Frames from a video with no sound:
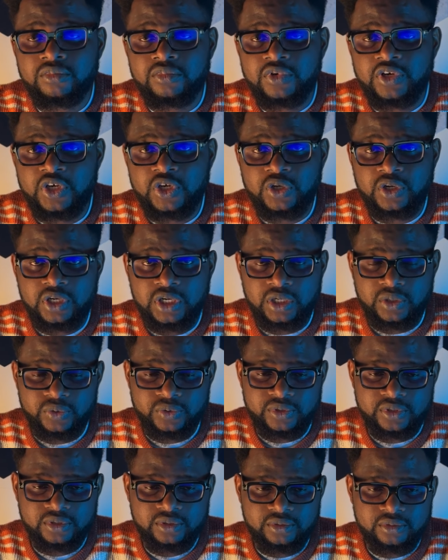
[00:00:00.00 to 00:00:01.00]

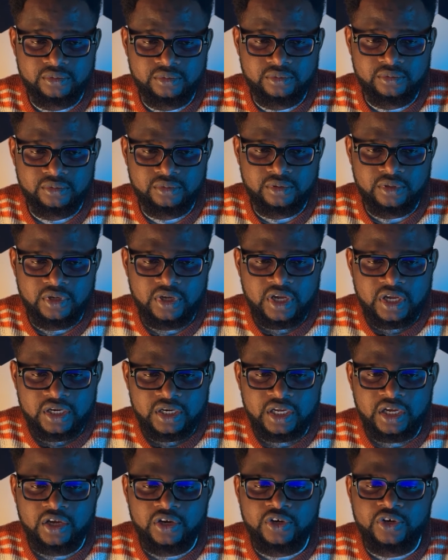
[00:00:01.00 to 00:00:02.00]
nucleus.
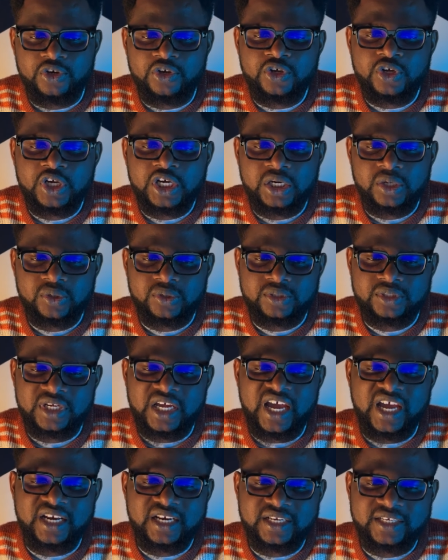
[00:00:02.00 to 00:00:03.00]
Now, nucleus
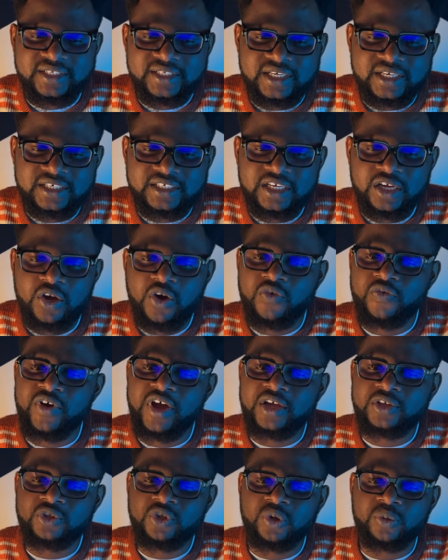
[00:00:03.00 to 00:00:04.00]
at the center of
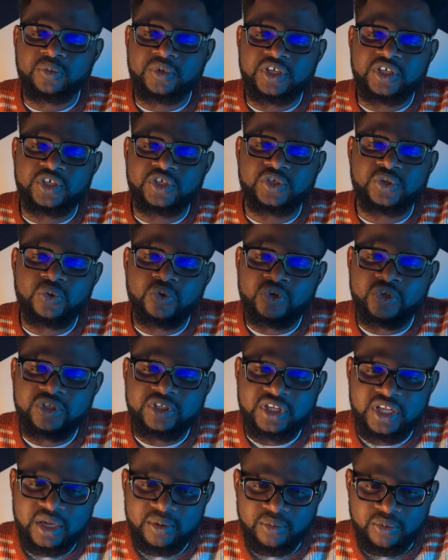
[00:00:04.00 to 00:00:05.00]
atom is so
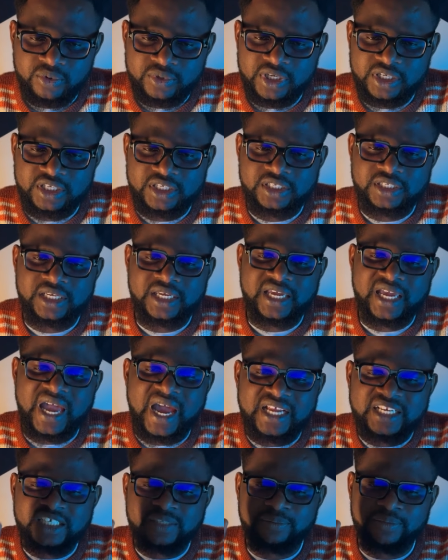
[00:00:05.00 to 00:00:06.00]
stable that it
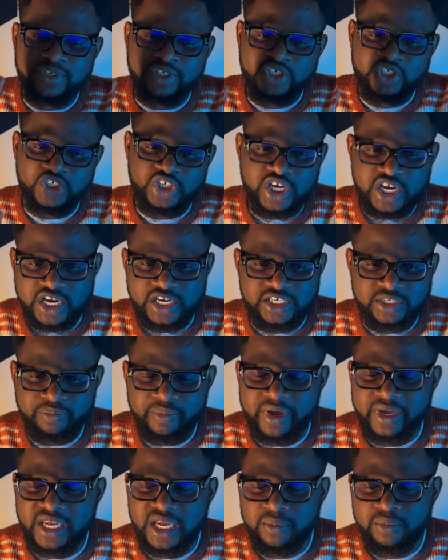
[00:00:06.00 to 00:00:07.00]
can't be changed
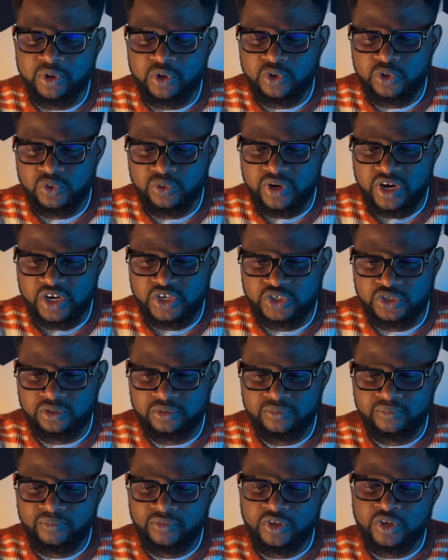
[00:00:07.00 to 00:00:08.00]
by chemical
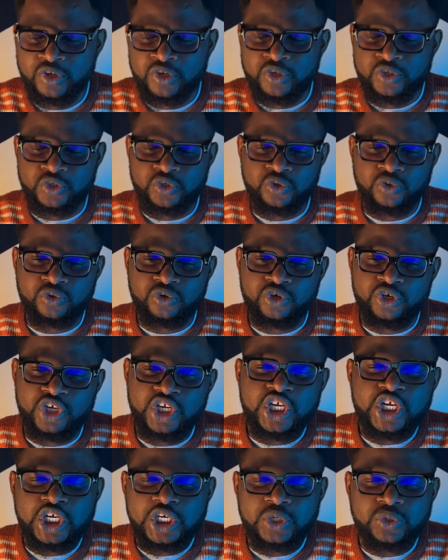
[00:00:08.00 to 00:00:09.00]
reaction. So
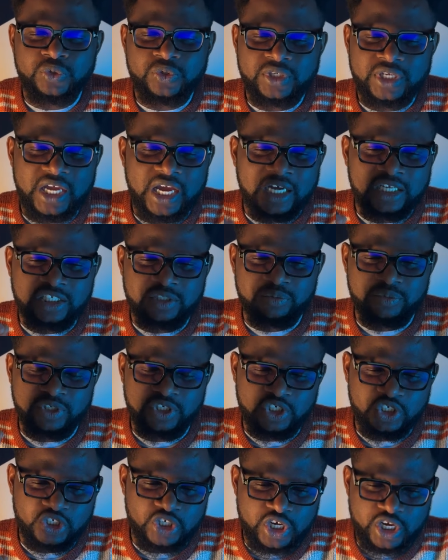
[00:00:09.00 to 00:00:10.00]
nucleus can't be
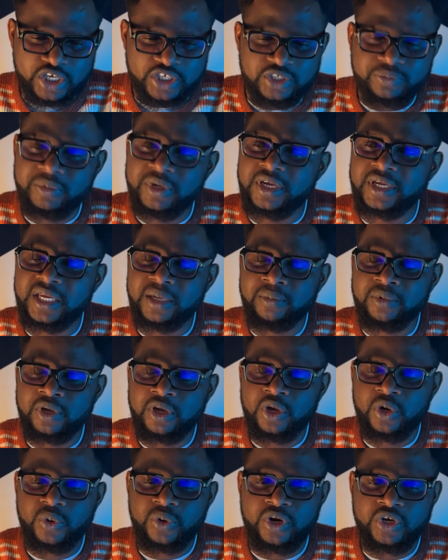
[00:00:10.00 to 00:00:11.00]
changed by a
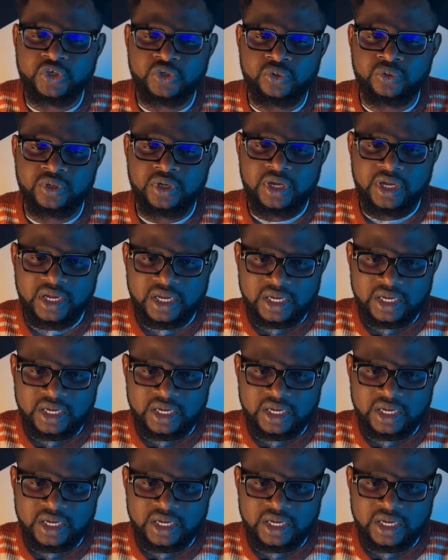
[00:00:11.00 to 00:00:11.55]
chemical reaction.